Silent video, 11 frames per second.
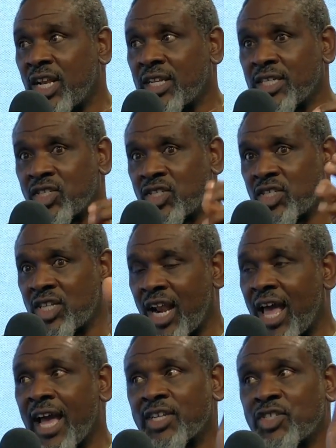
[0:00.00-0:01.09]
this is
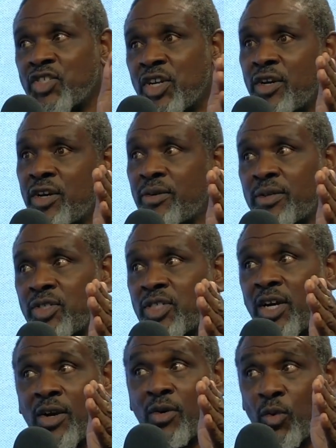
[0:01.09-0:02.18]
last year,
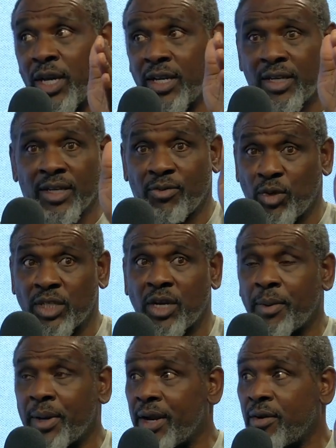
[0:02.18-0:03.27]
John Wick, and we talking
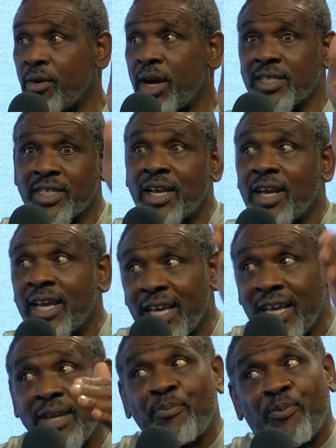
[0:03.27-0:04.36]
about Aaron Rodgers. Yes.
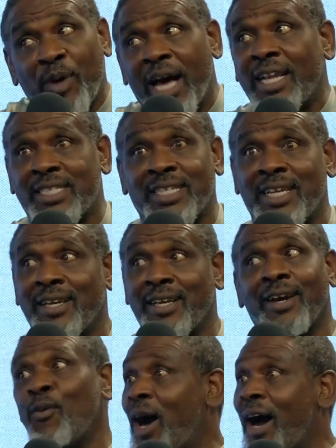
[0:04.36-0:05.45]
He finally say,
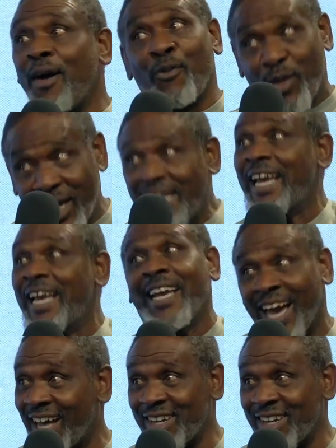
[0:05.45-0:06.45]
"Well, I really ain't got